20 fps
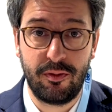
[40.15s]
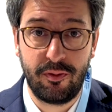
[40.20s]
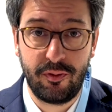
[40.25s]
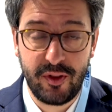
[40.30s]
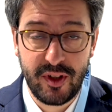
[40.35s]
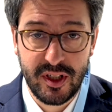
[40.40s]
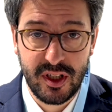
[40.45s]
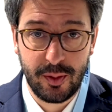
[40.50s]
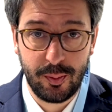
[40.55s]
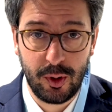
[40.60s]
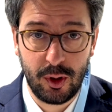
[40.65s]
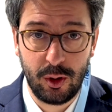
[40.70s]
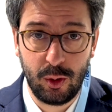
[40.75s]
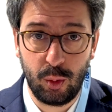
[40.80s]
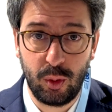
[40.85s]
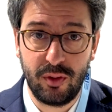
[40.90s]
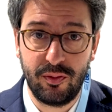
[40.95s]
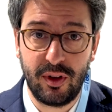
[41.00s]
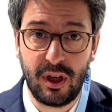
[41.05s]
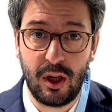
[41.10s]
feasible
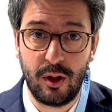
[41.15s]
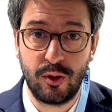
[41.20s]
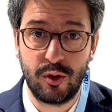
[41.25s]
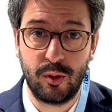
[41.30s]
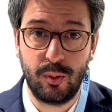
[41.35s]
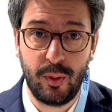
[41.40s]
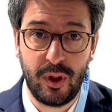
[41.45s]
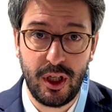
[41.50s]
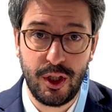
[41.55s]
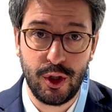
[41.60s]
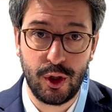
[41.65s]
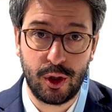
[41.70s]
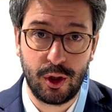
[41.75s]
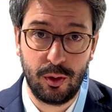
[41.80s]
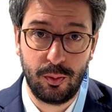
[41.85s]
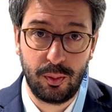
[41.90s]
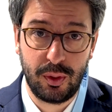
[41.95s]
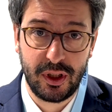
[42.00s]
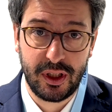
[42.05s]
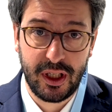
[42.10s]
without major
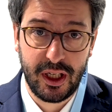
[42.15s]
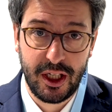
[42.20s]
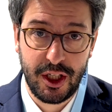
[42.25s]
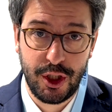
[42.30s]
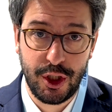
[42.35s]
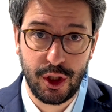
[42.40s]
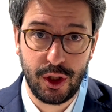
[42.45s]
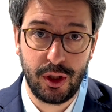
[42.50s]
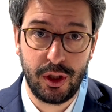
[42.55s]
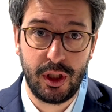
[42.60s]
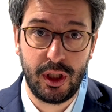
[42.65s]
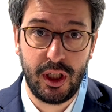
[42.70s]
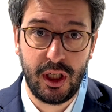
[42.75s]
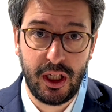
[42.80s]
complication